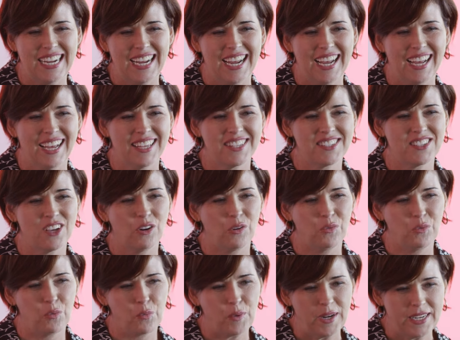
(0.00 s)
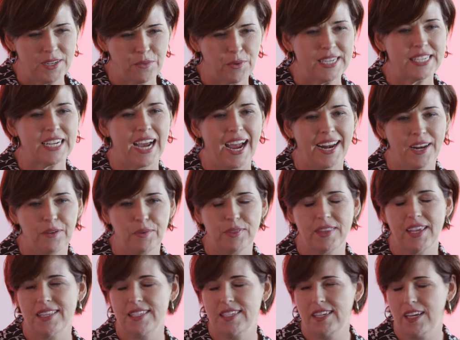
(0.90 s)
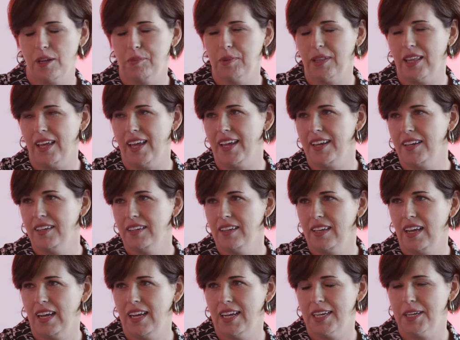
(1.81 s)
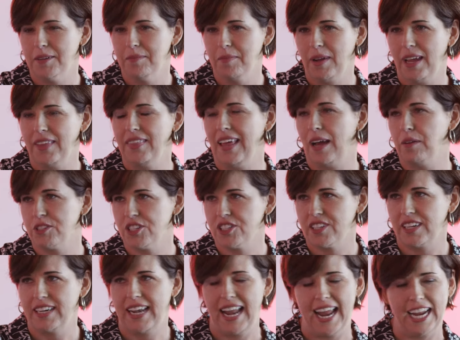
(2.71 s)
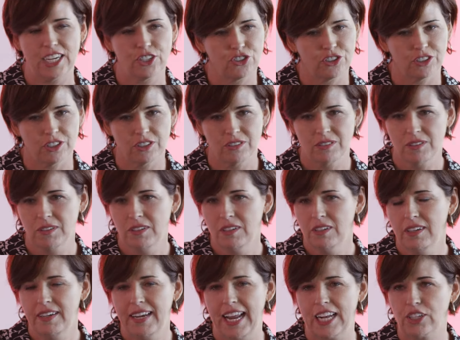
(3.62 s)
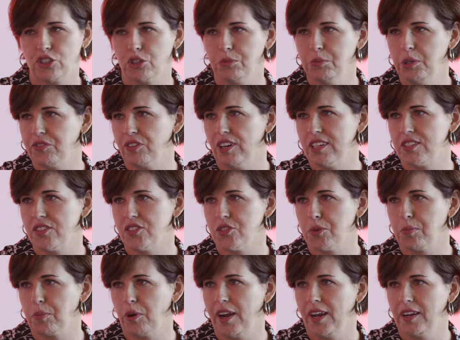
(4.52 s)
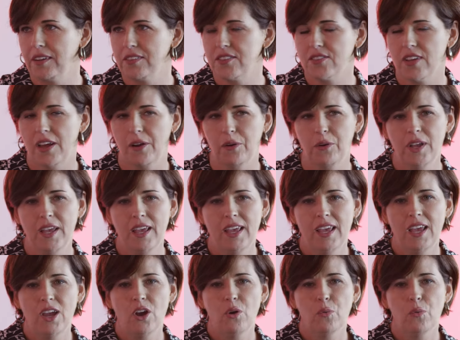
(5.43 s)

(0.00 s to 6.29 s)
uh, so we, we tied in with the NCAA, um, and that was just a natural natural move for us as a brand. So sure.